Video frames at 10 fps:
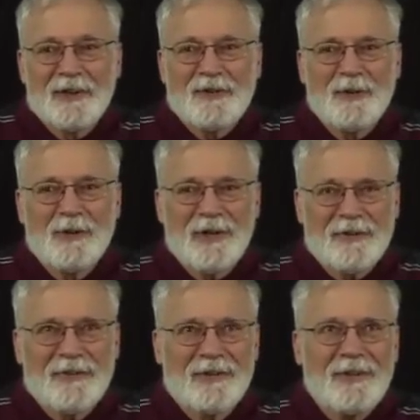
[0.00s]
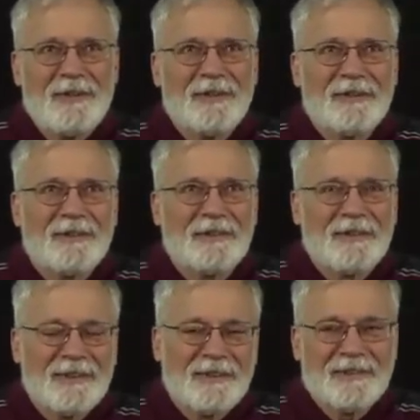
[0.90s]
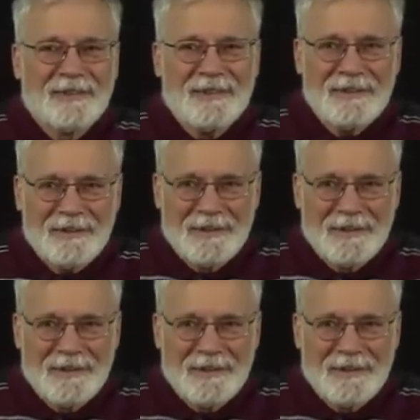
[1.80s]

SOS, right? All right.